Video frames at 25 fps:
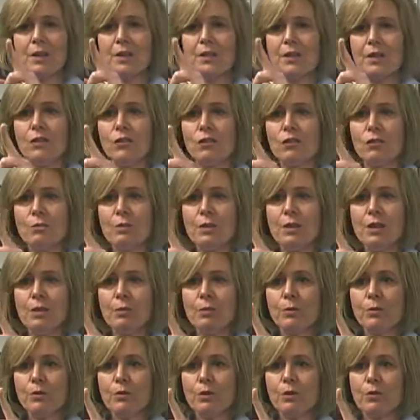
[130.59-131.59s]
they should be
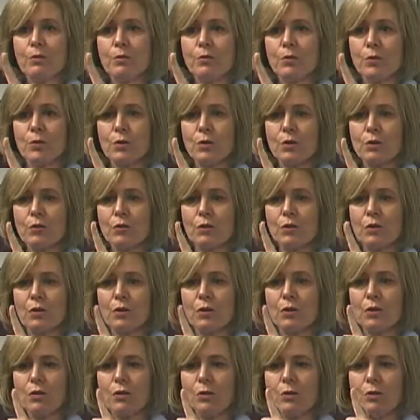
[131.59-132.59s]
able to converge
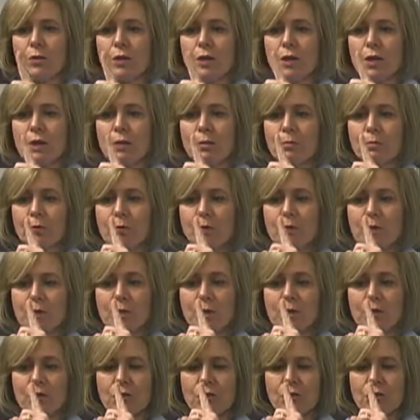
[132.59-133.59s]
all the way pretty
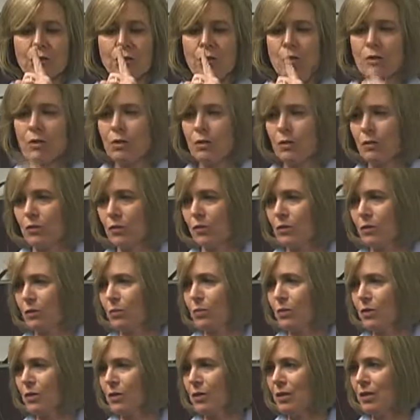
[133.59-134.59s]
much to their nose,
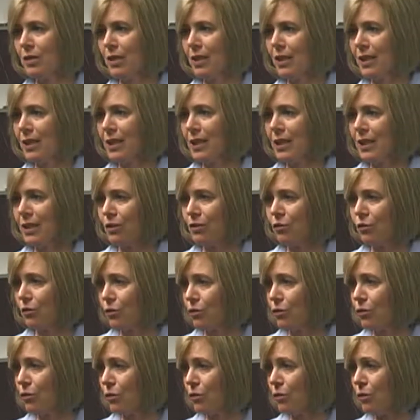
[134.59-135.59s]
within like an inch or
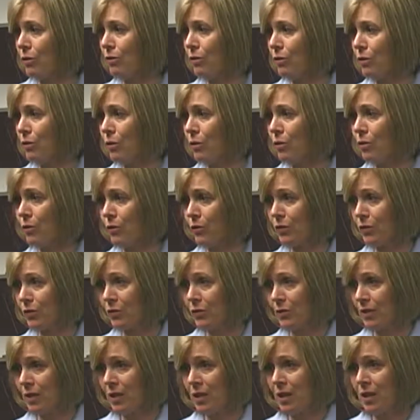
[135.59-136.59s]
two of their nose.